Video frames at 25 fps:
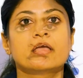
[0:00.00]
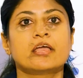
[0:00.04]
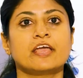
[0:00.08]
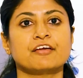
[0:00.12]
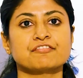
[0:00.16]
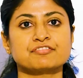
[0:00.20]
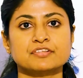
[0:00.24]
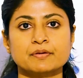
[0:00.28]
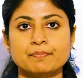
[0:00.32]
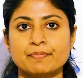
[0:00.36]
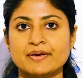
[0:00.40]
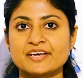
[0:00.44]

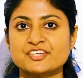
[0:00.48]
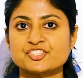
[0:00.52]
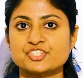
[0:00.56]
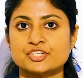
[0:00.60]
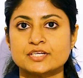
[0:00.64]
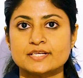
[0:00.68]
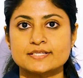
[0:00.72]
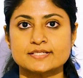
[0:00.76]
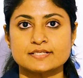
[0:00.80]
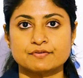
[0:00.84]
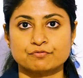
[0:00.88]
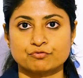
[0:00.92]
If the
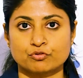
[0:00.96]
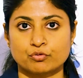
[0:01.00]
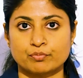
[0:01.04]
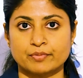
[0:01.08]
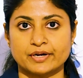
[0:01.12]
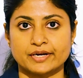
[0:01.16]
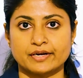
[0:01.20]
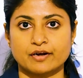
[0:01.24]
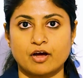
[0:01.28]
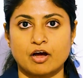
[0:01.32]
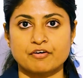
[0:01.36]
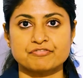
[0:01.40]
patient is a
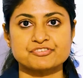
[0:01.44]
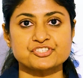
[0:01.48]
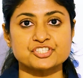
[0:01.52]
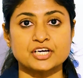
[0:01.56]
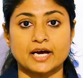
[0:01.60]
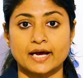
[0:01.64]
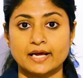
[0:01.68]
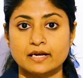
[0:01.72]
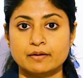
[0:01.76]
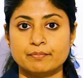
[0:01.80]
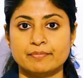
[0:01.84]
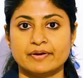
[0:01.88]
woman of
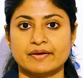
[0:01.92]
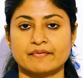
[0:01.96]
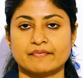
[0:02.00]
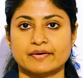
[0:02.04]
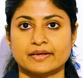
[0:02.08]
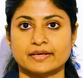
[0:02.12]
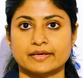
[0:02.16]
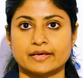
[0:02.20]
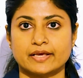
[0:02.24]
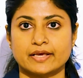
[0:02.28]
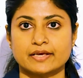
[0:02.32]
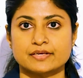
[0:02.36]

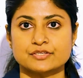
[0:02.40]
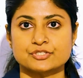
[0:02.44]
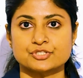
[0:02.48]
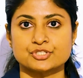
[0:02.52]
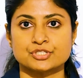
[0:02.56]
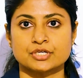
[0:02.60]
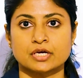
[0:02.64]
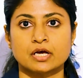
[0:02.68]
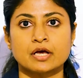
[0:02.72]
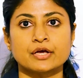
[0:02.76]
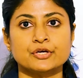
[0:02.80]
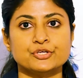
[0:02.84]
childbearing
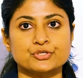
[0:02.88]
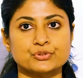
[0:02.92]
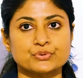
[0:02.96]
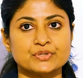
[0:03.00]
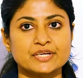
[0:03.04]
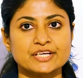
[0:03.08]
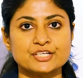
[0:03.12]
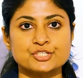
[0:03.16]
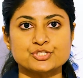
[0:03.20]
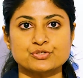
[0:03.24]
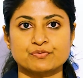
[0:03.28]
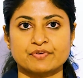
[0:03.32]
age, you
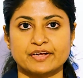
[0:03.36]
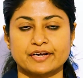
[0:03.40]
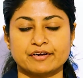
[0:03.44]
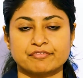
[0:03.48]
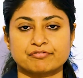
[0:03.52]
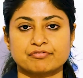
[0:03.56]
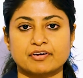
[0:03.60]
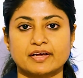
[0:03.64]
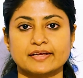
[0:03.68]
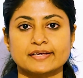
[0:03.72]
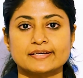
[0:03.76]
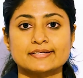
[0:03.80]
need to
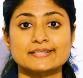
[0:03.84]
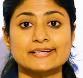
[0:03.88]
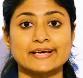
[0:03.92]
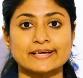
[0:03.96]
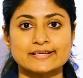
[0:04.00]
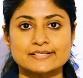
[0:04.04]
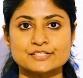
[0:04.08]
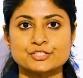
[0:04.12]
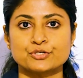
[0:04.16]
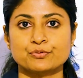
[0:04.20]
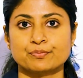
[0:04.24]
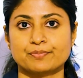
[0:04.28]
verify a
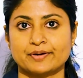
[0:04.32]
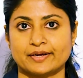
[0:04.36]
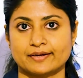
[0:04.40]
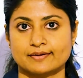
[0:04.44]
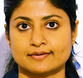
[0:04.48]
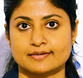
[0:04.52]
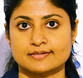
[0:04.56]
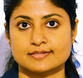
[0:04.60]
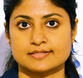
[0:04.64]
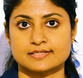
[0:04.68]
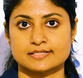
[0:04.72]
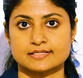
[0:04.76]
negative
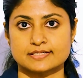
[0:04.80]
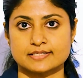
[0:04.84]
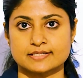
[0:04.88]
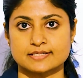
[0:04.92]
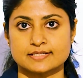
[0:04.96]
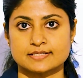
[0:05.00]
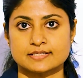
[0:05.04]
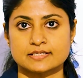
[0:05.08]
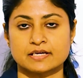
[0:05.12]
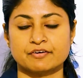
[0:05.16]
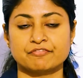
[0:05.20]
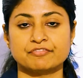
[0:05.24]
pregnancy
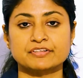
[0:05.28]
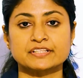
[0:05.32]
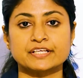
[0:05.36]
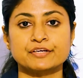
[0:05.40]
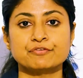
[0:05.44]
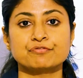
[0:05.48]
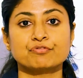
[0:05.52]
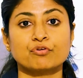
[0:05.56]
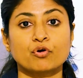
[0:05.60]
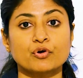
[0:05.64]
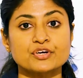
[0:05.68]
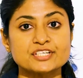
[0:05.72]
test within
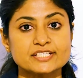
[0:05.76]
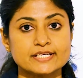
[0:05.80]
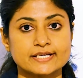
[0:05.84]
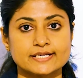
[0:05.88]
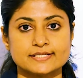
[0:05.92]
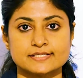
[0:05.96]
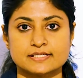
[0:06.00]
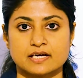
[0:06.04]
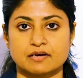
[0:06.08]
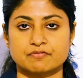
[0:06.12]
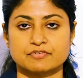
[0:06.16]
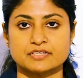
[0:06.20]

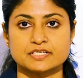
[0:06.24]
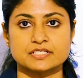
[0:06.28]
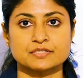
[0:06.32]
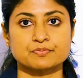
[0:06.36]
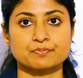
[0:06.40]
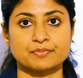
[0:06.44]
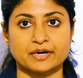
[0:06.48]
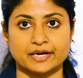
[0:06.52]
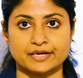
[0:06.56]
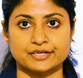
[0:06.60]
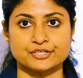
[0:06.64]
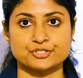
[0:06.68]
48 hours
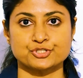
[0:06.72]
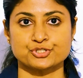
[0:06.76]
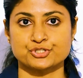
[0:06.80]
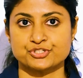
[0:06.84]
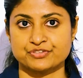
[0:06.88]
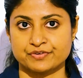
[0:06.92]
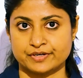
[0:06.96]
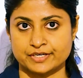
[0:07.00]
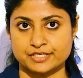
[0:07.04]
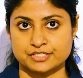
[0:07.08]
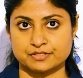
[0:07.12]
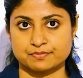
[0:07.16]
prior to
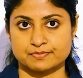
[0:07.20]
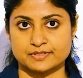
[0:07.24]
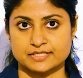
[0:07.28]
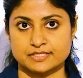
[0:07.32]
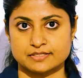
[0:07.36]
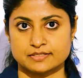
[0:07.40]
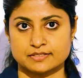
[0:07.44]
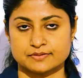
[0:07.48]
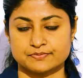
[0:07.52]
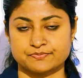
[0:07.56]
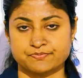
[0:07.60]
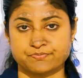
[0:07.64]
treatment.
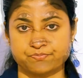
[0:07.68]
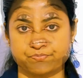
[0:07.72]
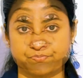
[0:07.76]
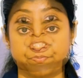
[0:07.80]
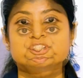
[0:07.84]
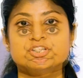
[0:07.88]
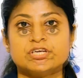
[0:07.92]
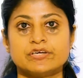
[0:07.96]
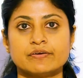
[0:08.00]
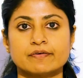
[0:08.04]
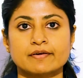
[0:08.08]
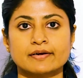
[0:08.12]

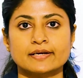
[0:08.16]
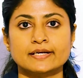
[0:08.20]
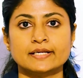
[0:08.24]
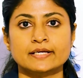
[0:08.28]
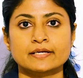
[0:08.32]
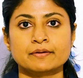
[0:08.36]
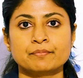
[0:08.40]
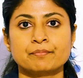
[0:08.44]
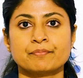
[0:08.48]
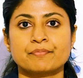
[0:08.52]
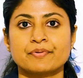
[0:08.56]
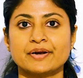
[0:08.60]

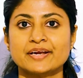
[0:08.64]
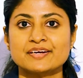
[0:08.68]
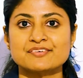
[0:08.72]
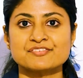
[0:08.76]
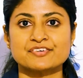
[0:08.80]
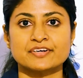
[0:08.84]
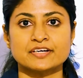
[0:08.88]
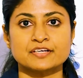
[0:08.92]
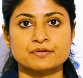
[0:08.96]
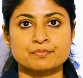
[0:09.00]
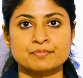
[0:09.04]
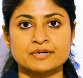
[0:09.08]
Generally,
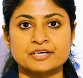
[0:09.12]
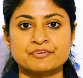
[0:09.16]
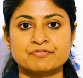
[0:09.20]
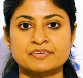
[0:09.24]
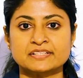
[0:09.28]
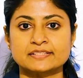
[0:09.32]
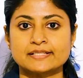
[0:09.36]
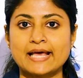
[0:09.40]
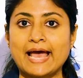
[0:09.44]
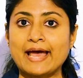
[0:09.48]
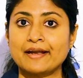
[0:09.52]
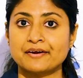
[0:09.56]
pre-treatment
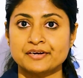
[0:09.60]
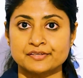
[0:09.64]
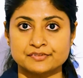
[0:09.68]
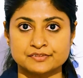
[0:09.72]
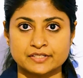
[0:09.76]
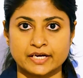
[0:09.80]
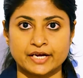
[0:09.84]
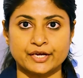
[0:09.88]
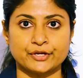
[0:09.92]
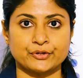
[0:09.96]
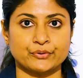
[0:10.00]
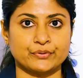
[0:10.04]
with
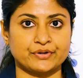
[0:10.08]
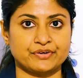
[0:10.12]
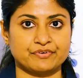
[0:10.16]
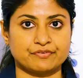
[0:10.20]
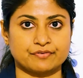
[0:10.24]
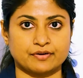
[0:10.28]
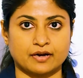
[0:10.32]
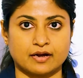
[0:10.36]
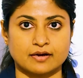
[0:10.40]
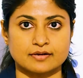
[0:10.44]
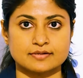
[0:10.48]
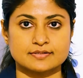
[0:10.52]
antithyroid
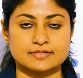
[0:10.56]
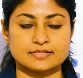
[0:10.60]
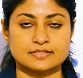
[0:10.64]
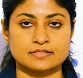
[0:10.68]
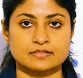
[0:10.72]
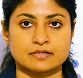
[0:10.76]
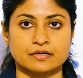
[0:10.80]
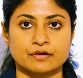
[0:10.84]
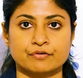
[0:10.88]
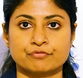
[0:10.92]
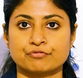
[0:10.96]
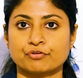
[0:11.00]
drugs
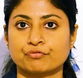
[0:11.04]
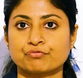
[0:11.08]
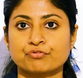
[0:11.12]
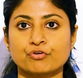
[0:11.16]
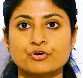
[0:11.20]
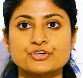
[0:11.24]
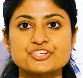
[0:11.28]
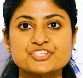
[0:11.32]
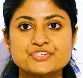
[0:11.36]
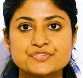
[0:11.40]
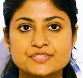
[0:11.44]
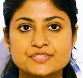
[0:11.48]
for 4 to